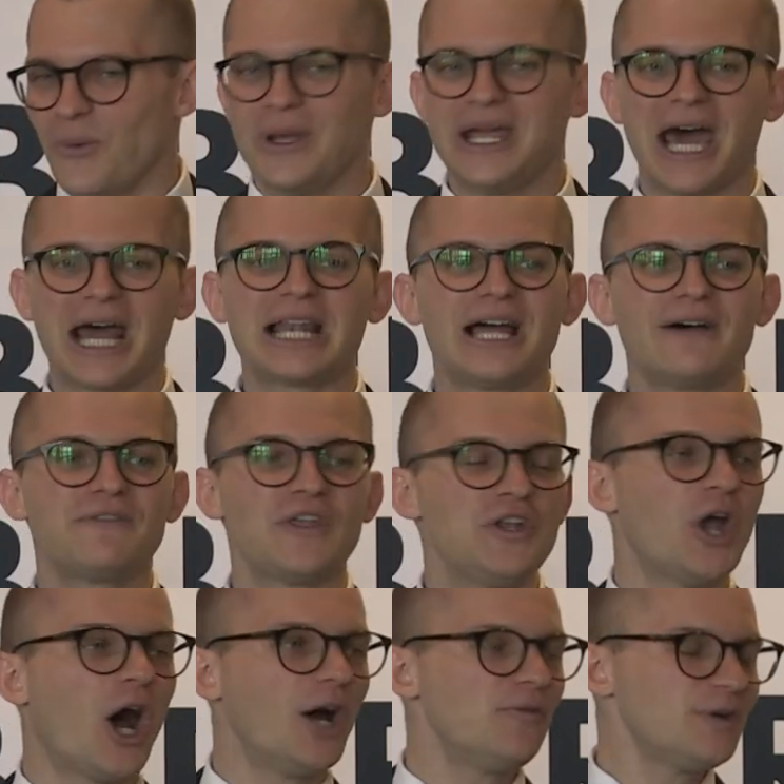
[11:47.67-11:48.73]
We got to love the
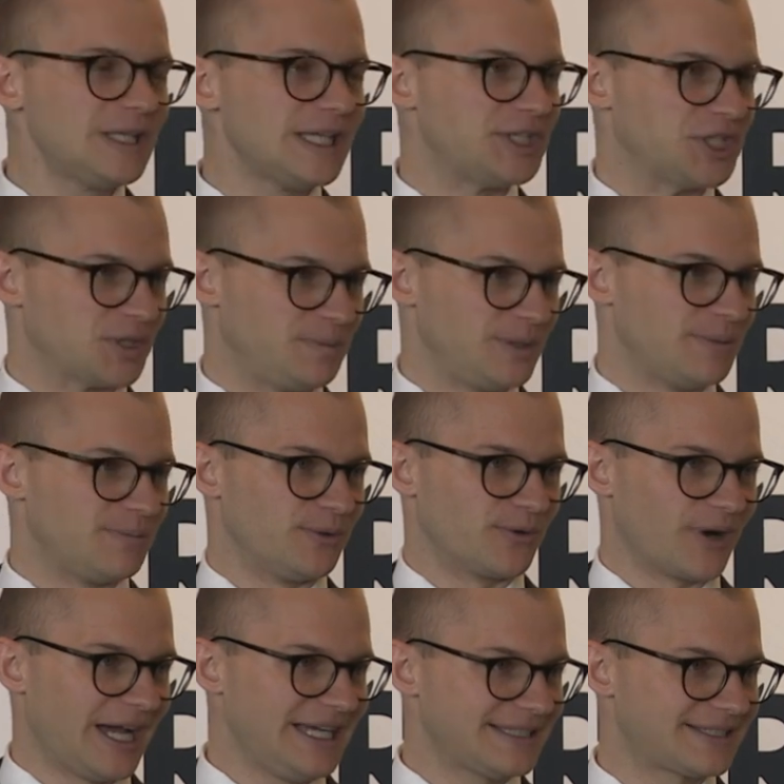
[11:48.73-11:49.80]
non-religious people,
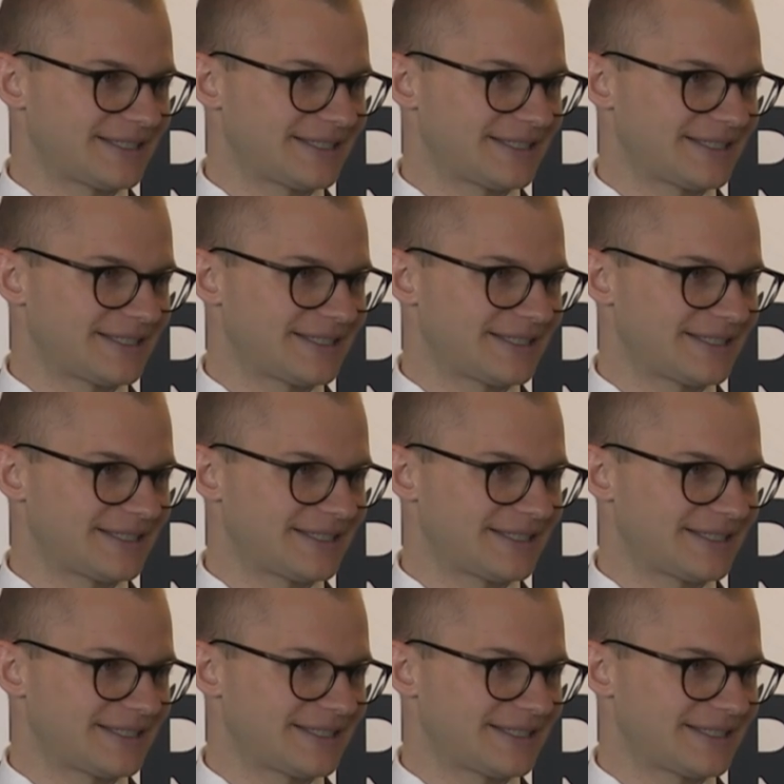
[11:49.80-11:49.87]
right?